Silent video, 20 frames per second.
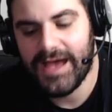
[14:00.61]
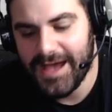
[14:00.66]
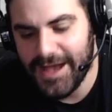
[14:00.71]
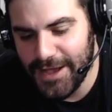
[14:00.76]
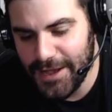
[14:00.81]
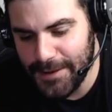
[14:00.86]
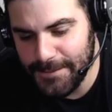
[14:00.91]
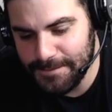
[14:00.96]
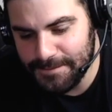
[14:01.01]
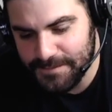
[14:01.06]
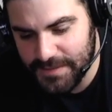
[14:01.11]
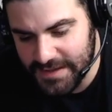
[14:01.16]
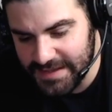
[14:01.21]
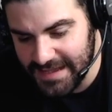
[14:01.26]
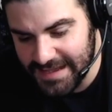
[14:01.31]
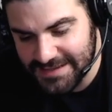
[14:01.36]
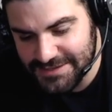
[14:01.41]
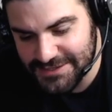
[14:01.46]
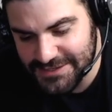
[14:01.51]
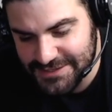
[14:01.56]
Um, but
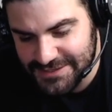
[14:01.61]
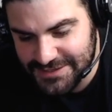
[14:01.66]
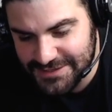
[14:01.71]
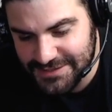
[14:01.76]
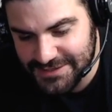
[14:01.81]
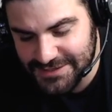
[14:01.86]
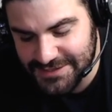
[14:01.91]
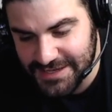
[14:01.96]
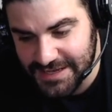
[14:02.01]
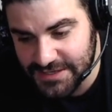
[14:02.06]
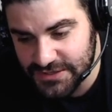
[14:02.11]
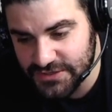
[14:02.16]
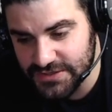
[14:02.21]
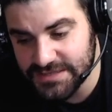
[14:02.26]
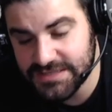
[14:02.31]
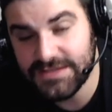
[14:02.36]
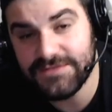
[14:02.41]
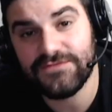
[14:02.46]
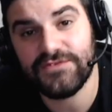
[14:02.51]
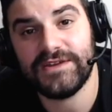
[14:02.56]
yeah, just just
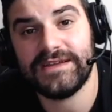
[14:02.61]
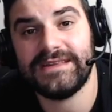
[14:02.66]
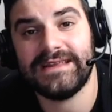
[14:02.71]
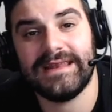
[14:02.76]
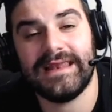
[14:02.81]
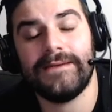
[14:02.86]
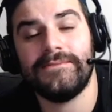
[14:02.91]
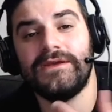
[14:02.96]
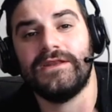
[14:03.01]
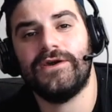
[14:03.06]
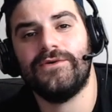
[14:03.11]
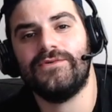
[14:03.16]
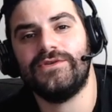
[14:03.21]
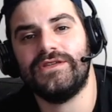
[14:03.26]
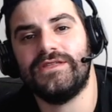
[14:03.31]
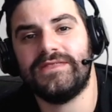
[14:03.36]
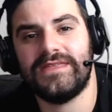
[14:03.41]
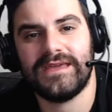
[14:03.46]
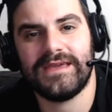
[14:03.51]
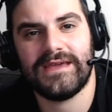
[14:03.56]
interesting reading. Let me know what you
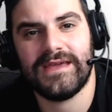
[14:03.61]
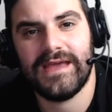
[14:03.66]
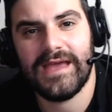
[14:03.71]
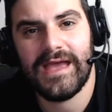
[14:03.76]
think